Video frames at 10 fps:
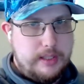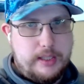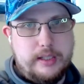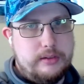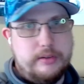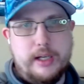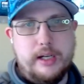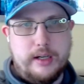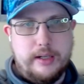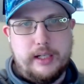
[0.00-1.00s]
it's
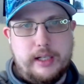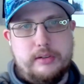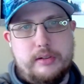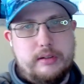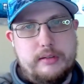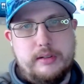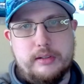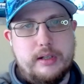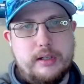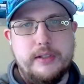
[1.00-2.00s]
there, and that's
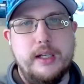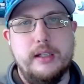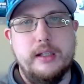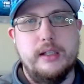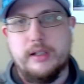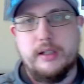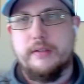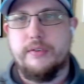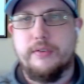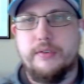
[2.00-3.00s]
kind of the end of the line
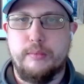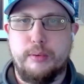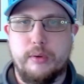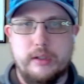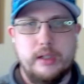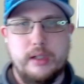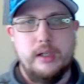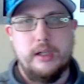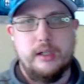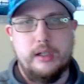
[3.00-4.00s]
for the support.
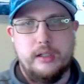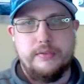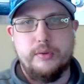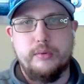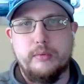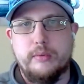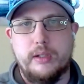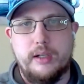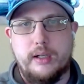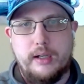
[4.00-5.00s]
If you
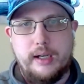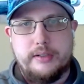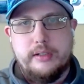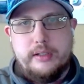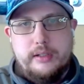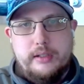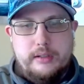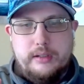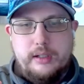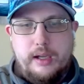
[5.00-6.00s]
actually
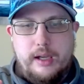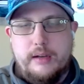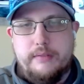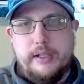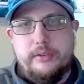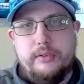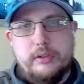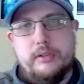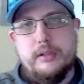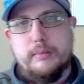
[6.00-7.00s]
have a
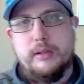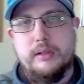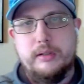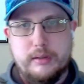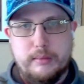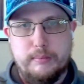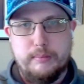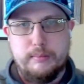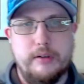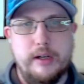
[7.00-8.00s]
system
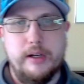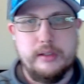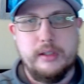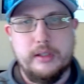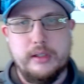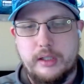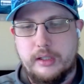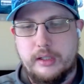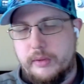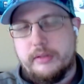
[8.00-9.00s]
placed around it,
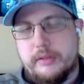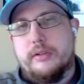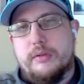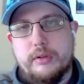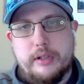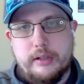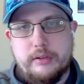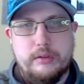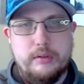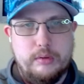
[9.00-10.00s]
whether it's
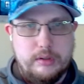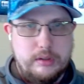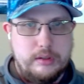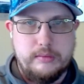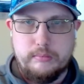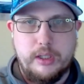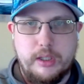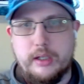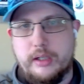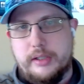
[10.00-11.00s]
Cortex or
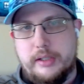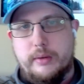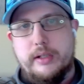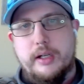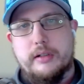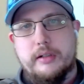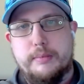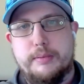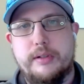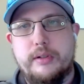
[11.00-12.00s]
another
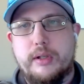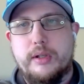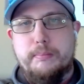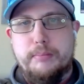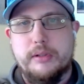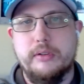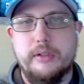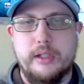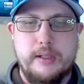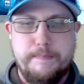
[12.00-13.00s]
option, you can build
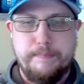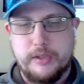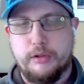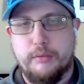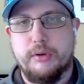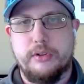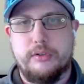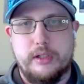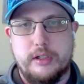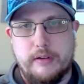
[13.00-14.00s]
the support
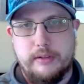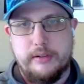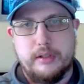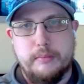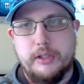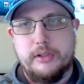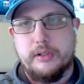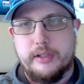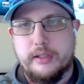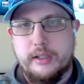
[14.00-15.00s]
structure around it to make sure
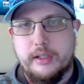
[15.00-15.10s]
that